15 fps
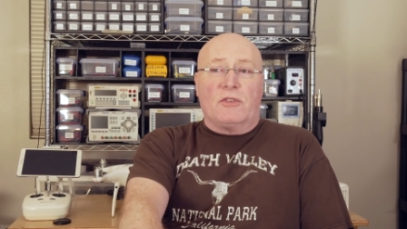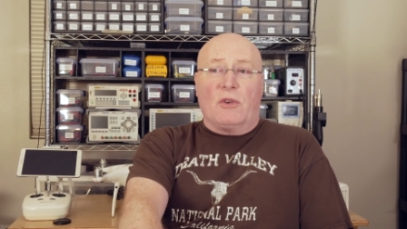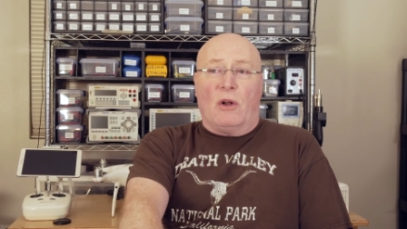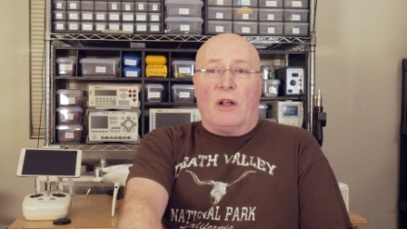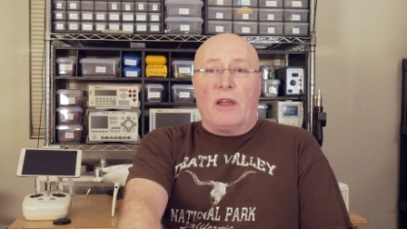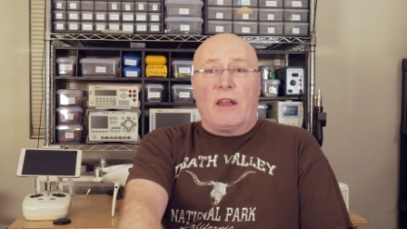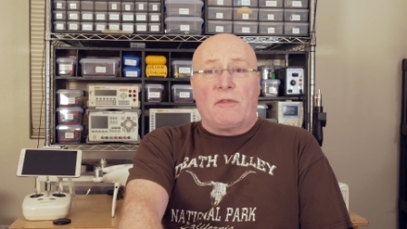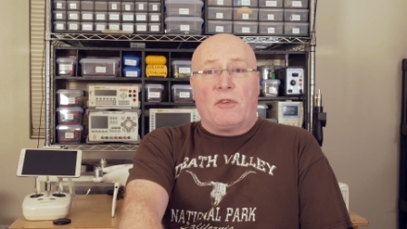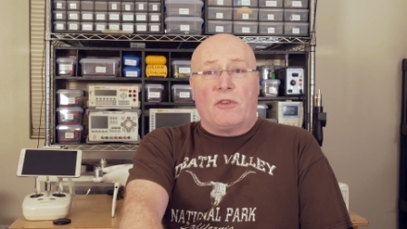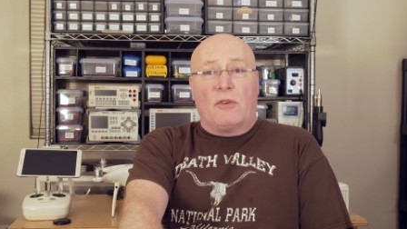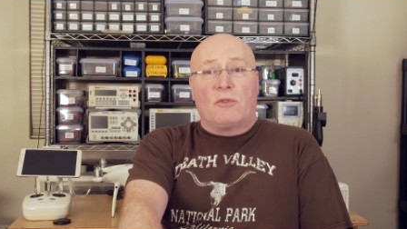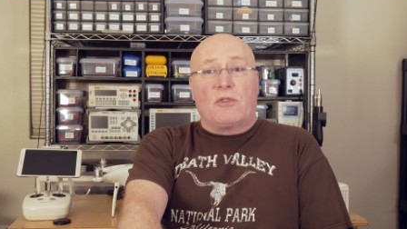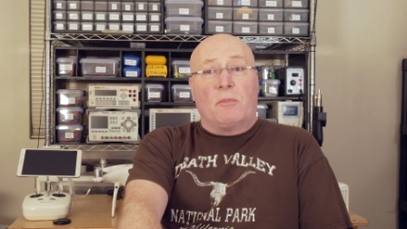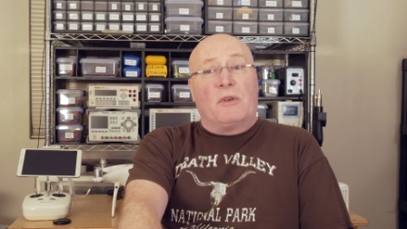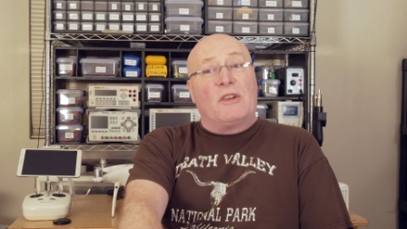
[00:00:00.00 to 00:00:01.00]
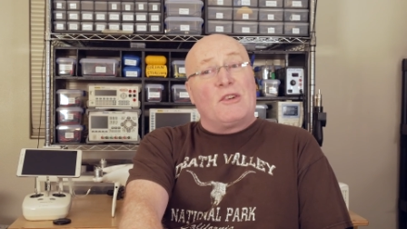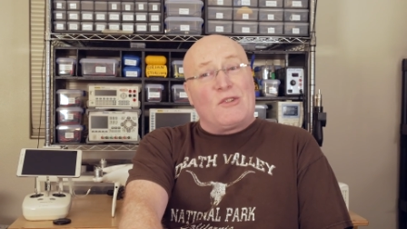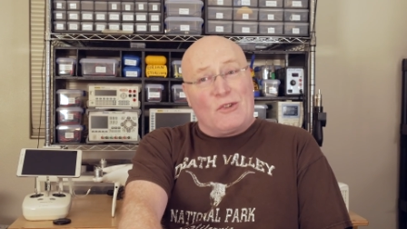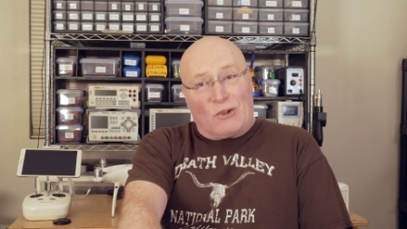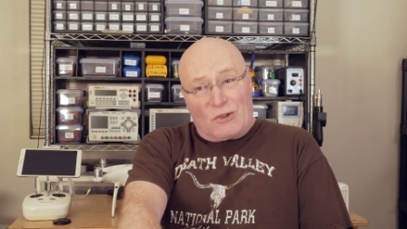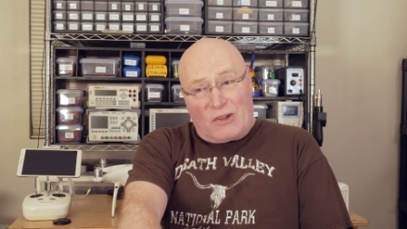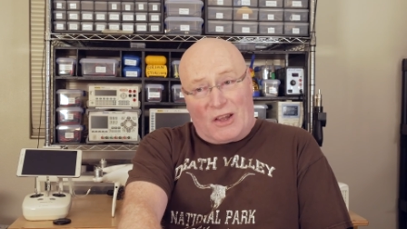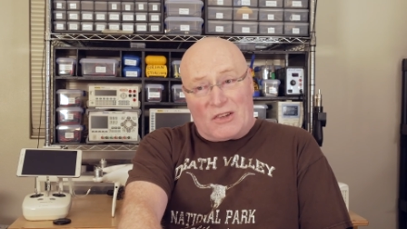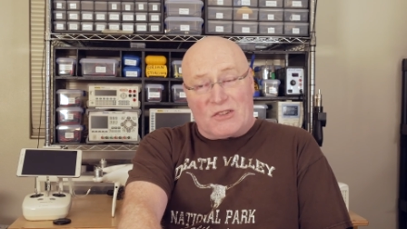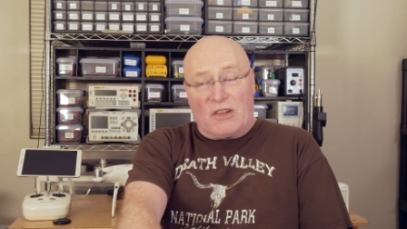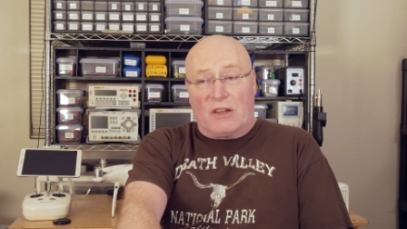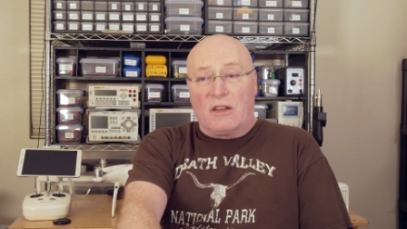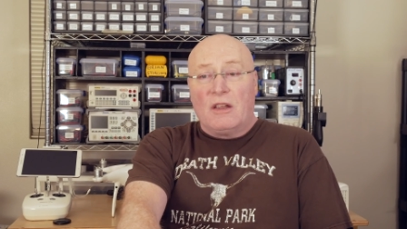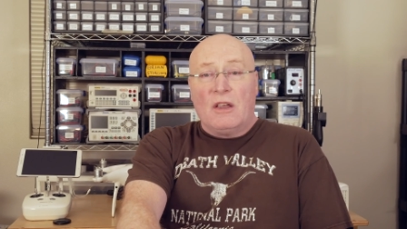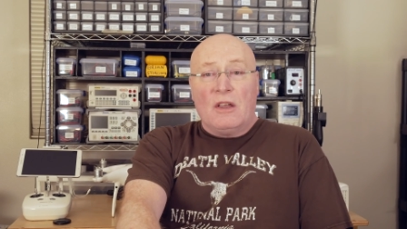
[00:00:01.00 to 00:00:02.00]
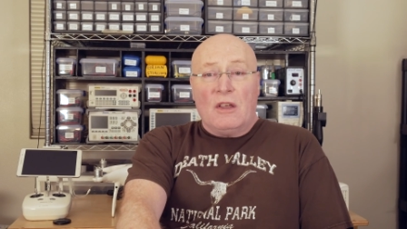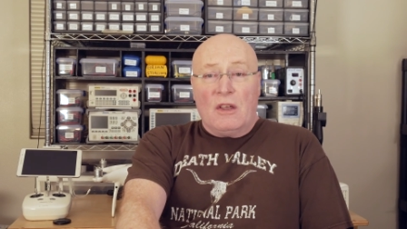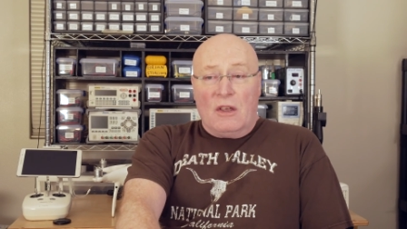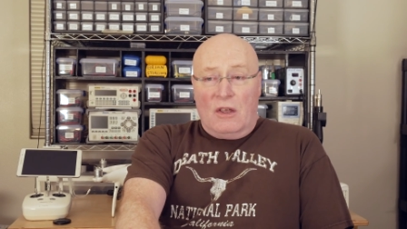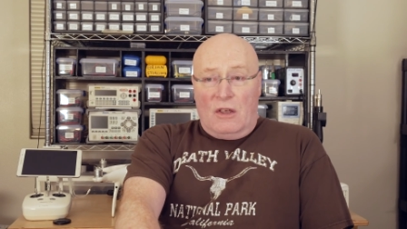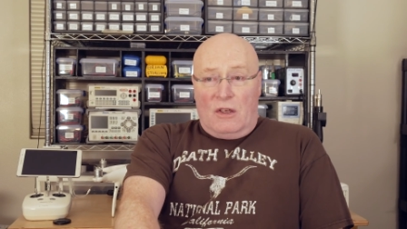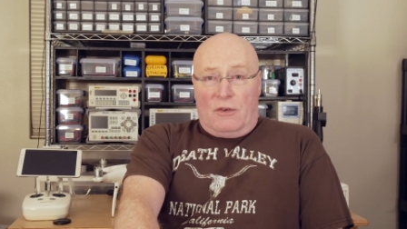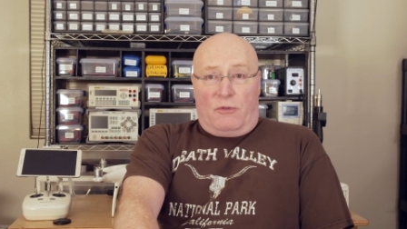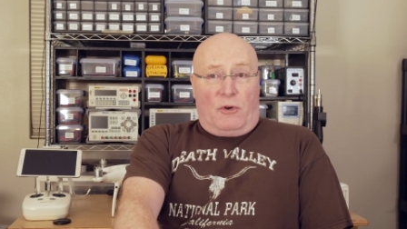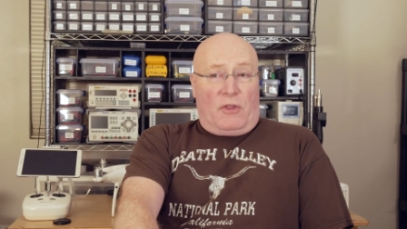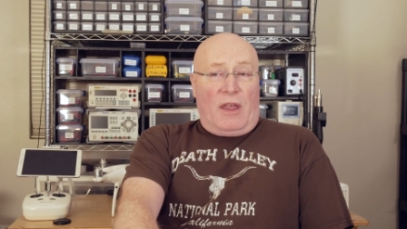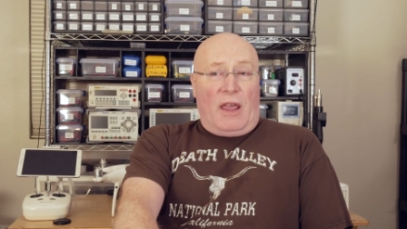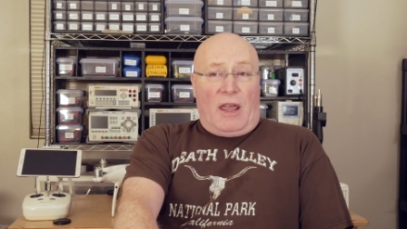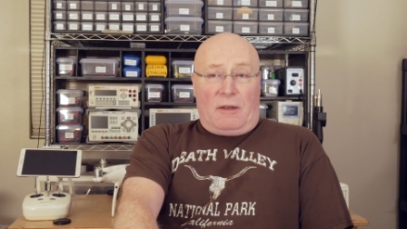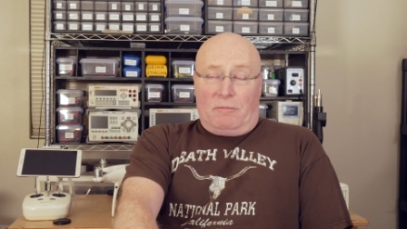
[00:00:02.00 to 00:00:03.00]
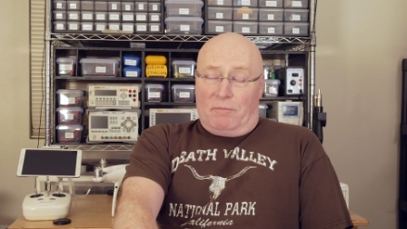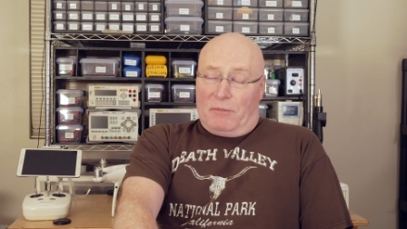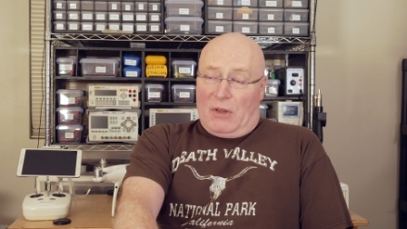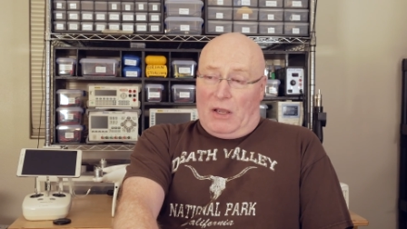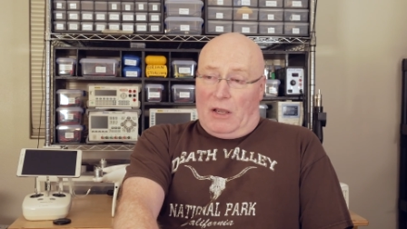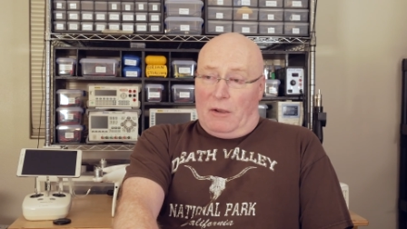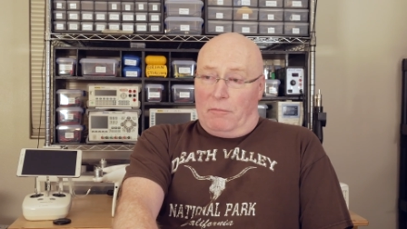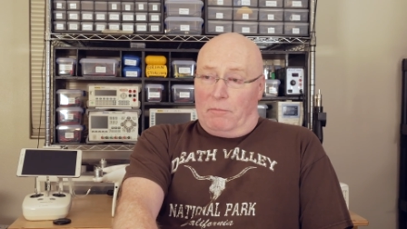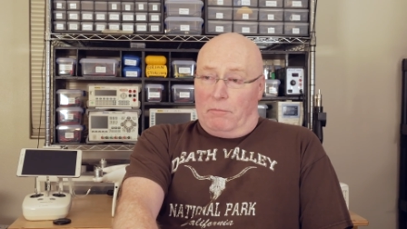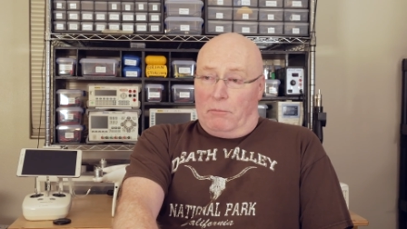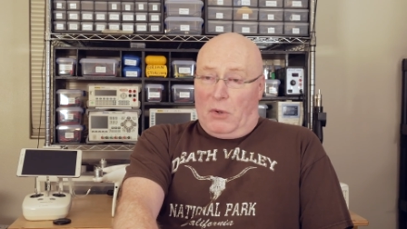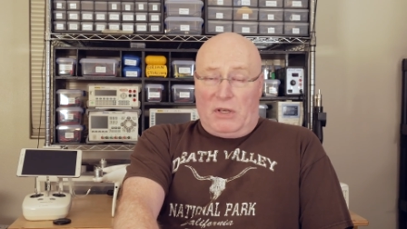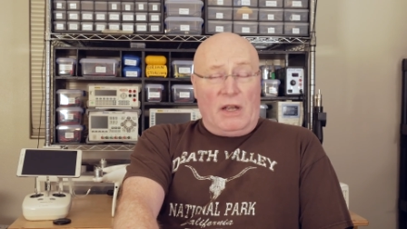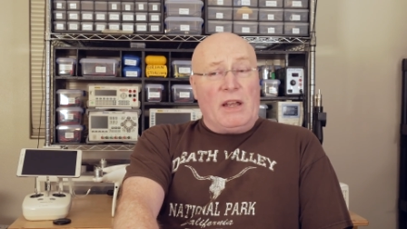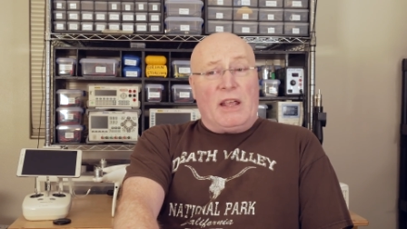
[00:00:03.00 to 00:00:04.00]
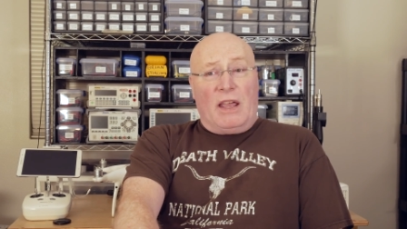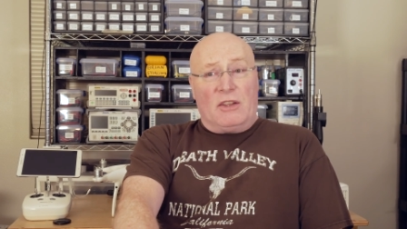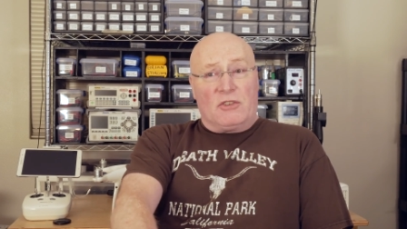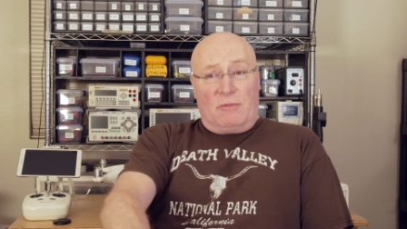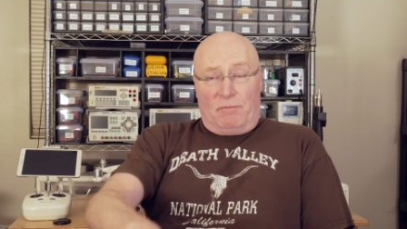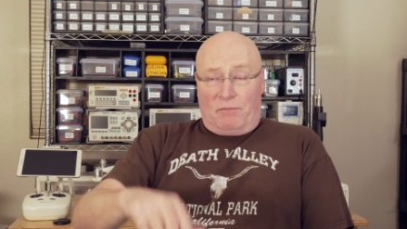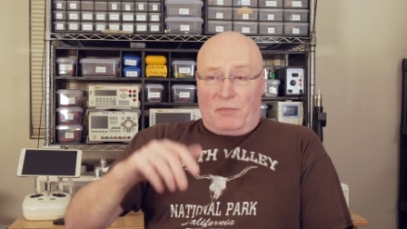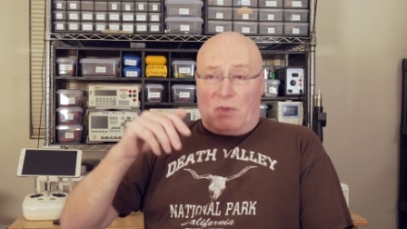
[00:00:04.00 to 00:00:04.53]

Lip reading: So I'm going to have to do some additional testing for that. But in any case,